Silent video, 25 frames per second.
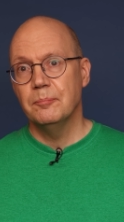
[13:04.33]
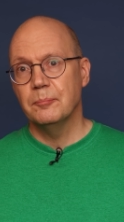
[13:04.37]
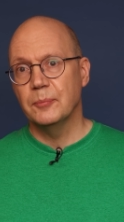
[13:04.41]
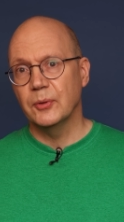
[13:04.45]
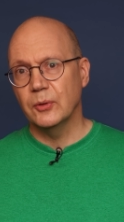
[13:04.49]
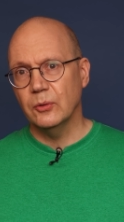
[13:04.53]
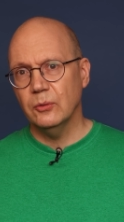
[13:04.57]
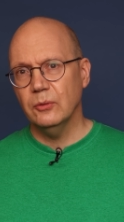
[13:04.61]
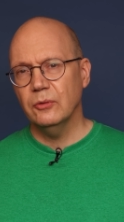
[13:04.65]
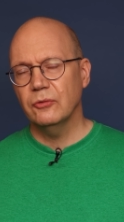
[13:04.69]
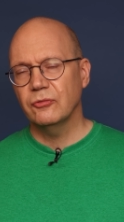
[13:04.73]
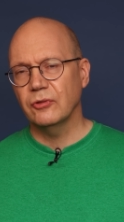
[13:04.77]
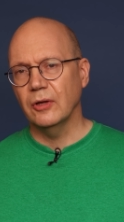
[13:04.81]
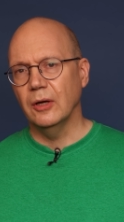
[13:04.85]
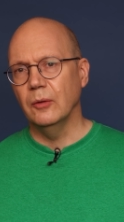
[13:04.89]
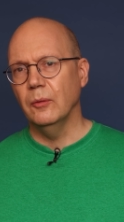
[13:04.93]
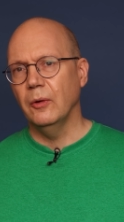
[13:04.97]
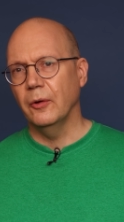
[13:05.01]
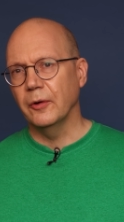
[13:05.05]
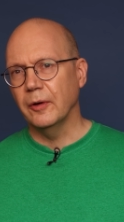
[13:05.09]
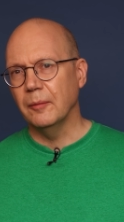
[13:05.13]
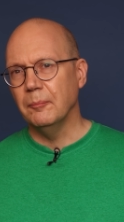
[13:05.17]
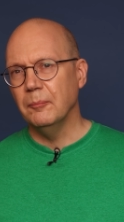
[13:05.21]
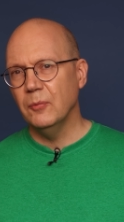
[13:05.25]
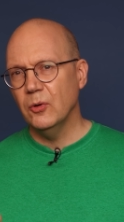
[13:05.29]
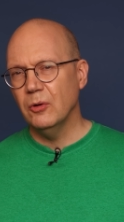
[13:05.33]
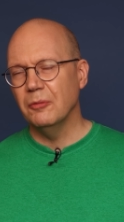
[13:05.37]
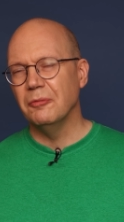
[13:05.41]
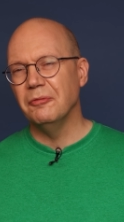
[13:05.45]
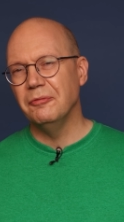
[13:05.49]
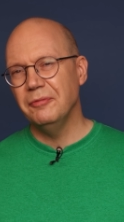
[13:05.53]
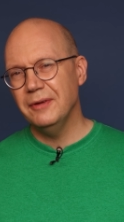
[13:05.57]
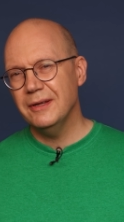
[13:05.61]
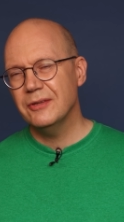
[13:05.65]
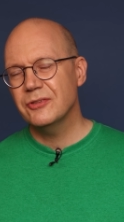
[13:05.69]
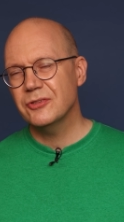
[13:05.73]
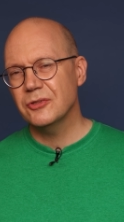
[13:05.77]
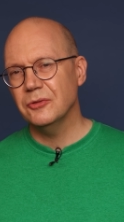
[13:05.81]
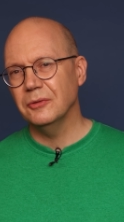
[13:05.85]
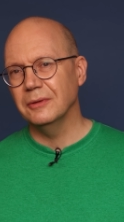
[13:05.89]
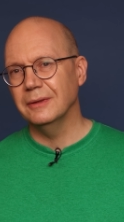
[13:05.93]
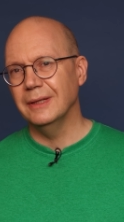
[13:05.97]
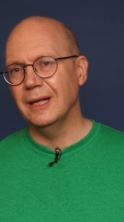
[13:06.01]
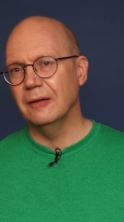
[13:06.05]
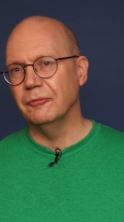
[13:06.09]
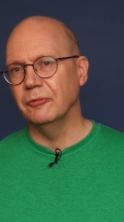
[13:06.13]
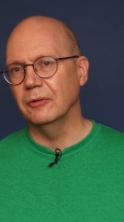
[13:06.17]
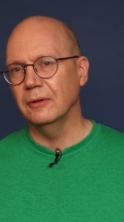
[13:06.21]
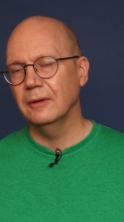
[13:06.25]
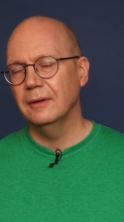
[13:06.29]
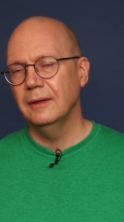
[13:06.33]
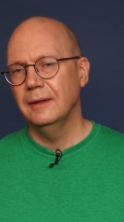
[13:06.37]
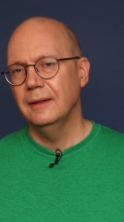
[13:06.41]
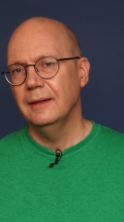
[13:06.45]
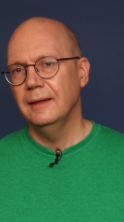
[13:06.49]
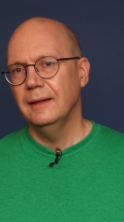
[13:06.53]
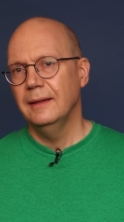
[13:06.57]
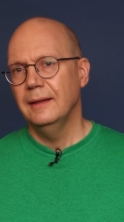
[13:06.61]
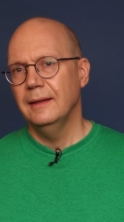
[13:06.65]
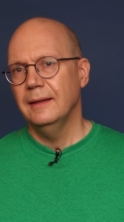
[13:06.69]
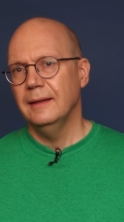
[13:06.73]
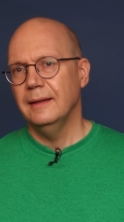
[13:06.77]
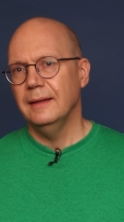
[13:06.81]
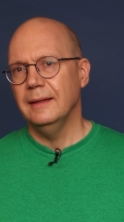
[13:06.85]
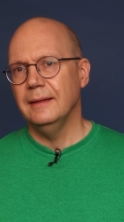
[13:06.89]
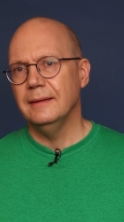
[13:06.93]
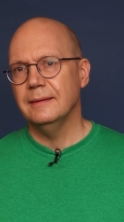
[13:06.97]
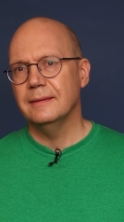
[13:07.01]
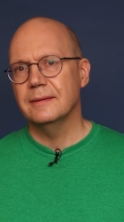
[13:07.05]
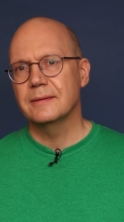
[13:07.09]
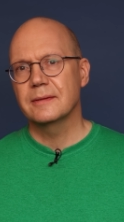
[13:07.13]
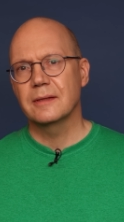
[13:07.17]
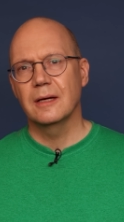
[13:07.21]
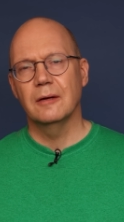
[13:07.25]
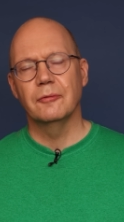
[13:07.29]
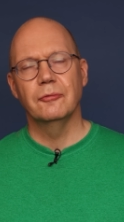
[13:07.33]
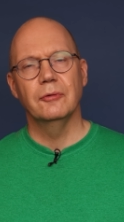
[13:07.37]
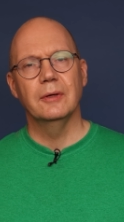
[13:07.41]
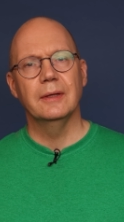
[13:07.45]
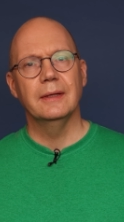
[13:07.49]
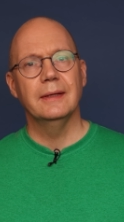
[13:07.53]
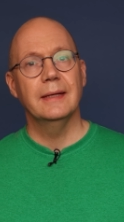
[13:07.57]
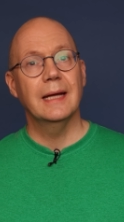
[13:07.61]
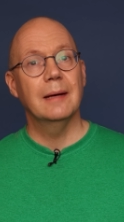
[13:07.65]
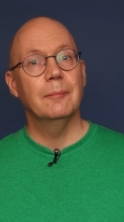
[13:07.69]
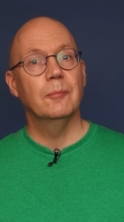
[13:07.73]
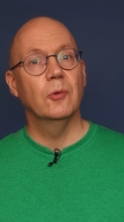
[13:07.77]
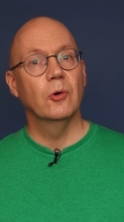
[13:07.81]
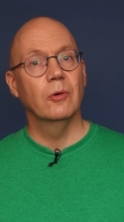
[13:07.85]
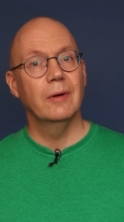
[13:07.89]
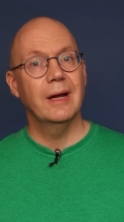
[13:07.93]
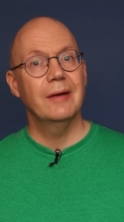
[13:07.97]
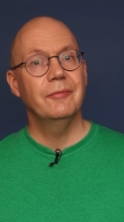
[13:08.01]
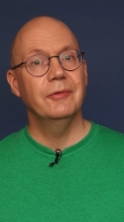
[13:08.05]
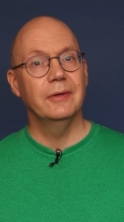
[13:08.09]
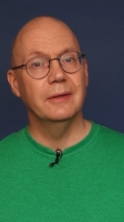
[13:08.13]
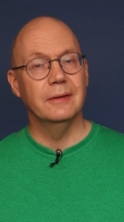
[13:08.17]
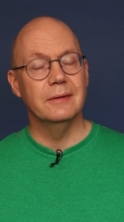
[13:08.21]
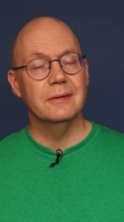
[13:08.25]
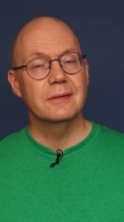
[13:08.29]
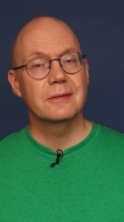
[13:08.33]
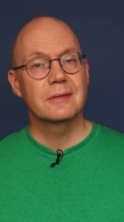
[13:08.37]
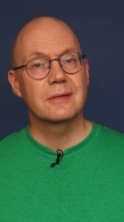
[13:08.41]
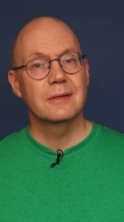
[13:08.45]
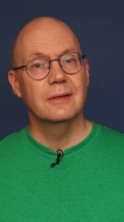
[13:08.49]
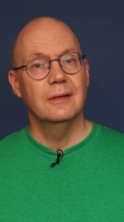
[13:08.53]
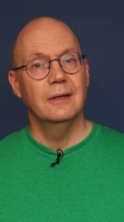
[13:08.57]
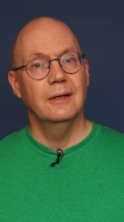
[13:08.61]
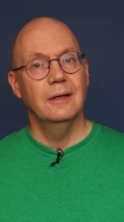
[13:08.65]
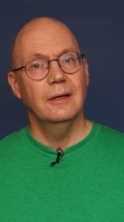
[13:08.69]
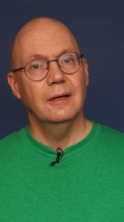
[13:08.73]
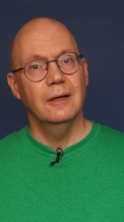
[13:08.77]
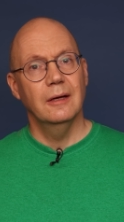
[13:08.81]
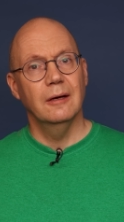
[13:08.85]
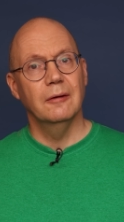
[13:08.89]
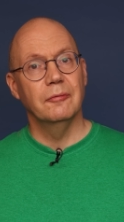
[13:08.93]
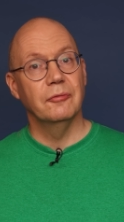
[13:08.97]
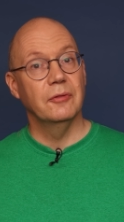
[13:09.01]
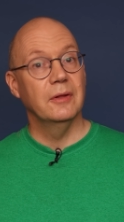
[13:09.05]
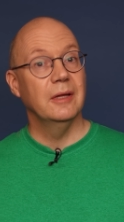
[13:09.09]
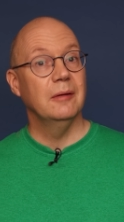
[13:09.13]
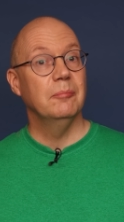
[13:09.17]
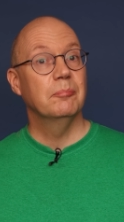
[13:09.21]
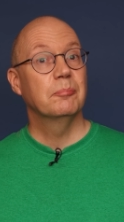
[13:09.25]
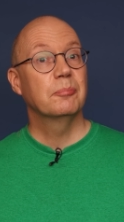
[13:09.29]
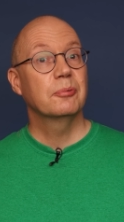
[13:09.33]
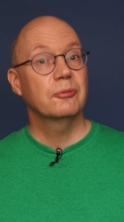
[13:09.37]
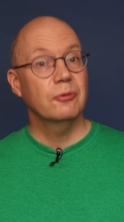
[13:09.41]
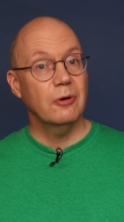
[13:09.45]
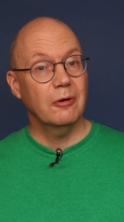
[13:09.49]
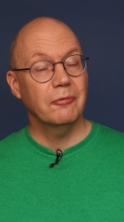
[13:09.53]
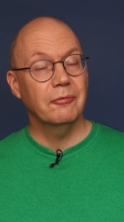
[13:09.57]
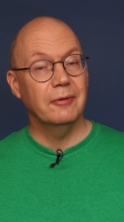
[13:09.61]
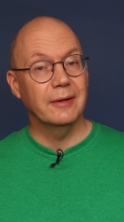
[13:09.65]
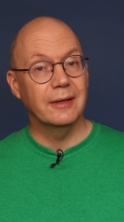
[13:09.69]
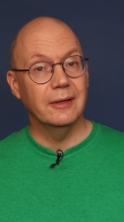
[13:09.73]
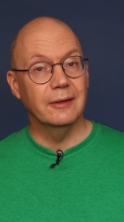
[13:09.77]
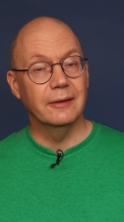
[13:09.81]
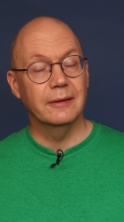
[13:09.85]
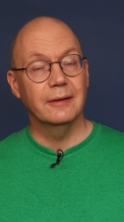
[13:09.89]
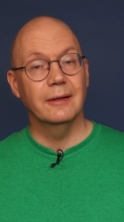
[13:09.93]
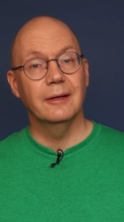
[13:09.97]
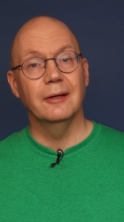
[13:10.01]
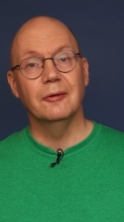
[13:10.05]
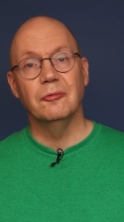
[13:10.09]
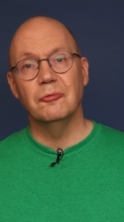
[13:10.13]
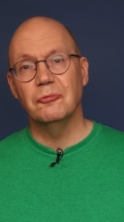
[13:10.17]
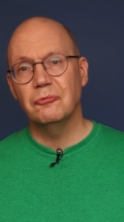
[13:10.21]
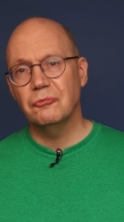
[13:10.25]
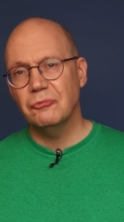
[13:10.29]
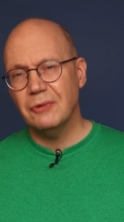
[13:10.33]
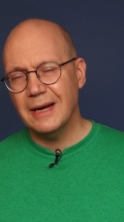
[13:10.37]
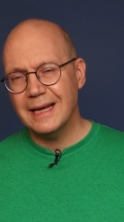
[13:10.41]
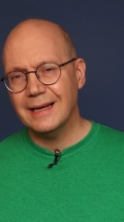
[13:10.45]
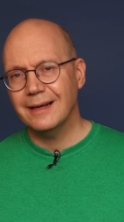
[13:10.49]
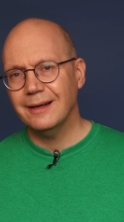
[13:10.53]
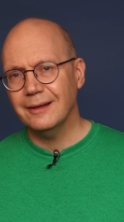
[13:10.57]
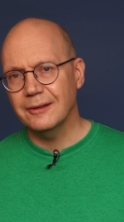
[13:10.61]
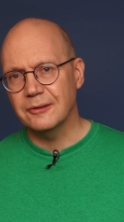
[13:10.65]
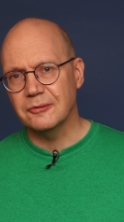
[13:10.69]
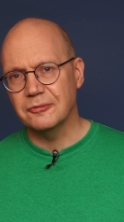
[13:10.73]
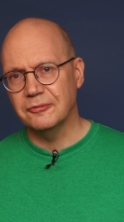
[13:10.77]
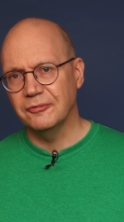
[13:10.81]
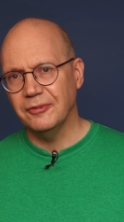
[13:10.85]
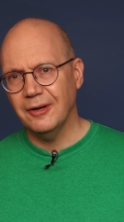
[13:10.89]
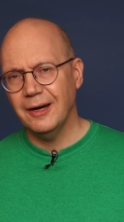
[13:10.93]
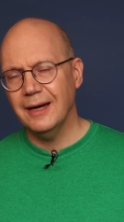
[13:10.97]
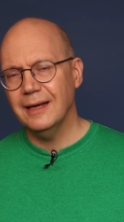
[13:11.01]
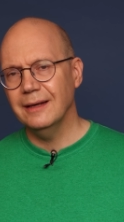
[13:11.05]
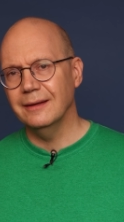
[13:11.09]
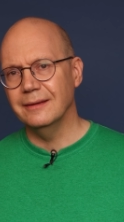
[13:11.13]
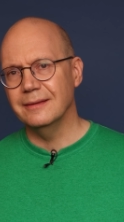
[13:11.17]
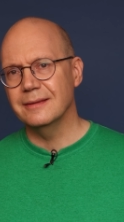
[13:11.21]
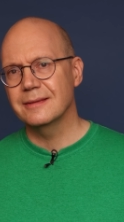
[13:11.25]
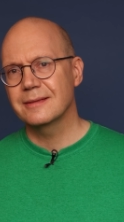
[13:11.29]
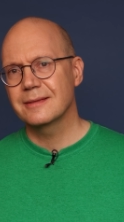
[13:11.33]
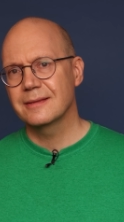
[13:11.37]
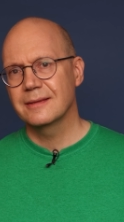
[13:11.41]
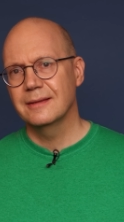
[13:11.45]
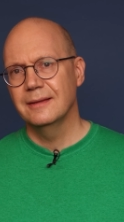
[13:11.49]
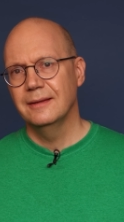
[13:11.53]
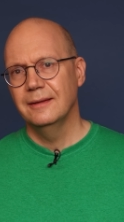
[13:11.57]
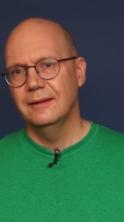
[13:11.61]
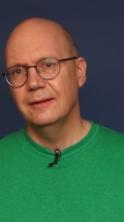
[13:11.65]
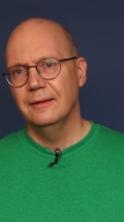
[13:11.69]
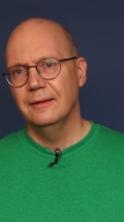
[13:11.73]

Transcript: but also on a more visceral level in discovering yet more evidence of the profligate and reckless violence